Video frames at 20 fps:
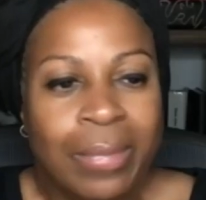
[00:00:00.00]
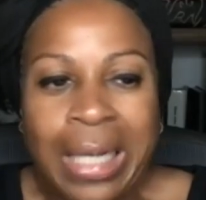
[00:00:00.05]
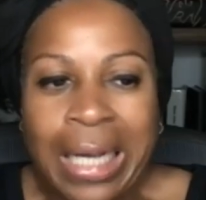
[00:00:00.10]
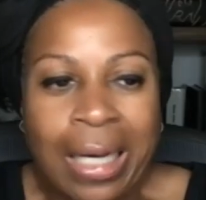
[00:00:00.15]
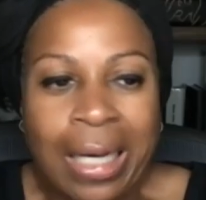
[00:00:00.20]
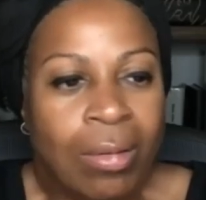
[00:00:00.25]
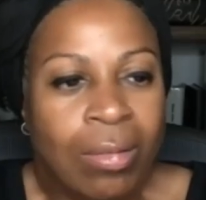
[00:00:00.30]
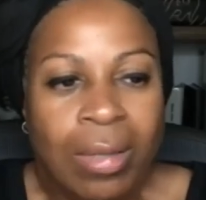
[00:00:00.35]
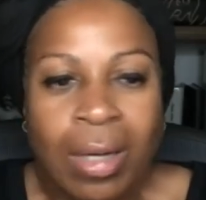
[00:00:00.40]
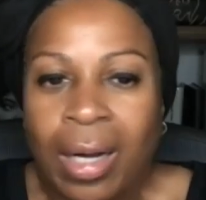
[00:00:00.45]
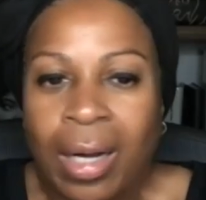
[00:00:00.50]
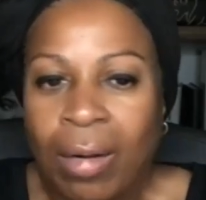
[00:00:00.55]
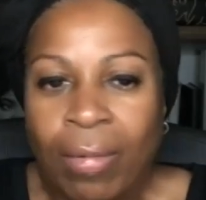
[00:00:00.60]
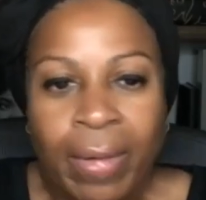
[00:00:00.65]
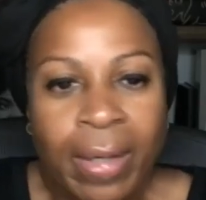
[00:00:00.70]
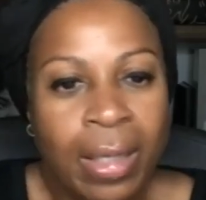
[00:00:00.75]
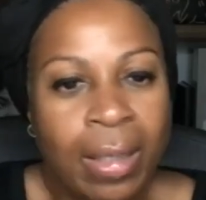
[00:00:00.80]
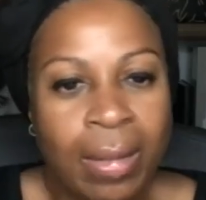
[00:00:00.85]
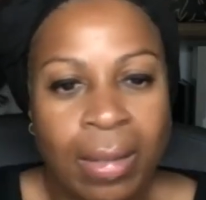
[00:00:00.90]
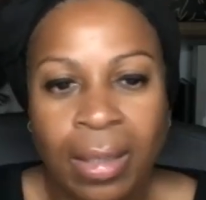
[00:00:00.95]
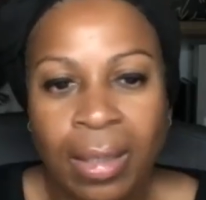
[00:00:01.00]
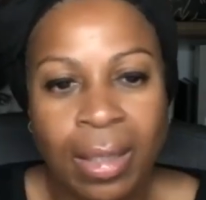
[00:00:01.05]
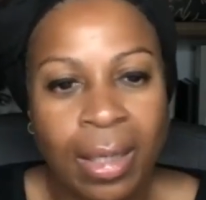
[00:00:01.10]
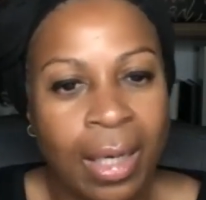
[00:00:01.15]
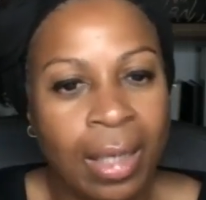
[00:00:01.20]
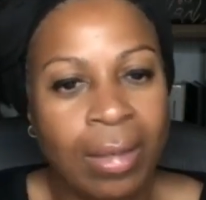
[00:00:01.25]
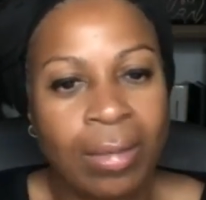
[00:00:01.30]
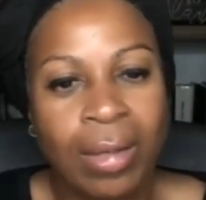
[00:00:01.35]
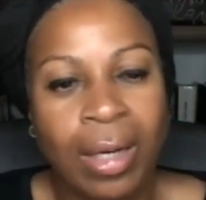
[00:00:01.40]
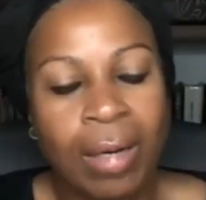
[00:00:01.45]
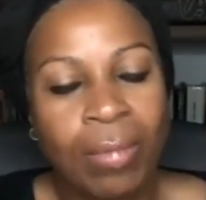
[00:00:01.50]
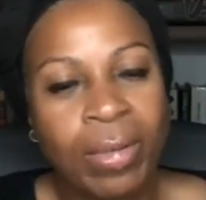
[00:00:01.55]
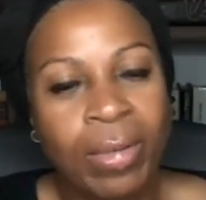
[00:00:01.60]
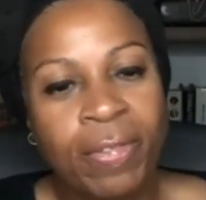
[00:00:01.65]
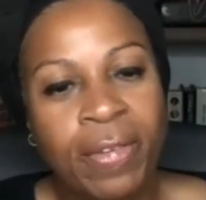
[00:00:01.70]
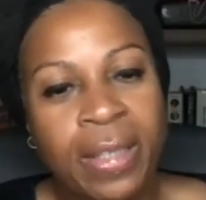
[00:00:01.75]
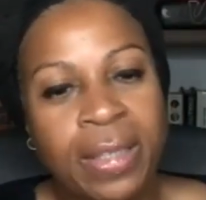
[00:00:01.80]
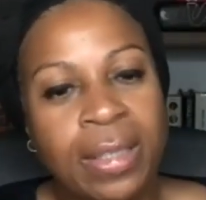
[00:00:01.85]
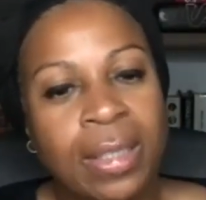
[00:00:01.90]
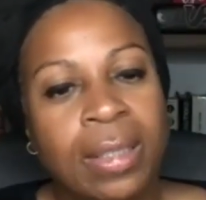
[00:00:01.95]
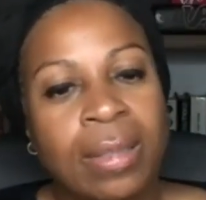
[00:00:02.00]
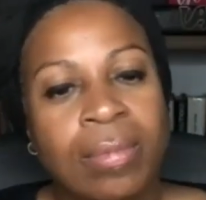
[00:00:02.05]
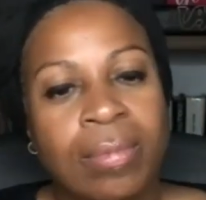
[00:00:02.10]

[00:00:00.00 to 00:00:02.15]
I don't know how we fix it.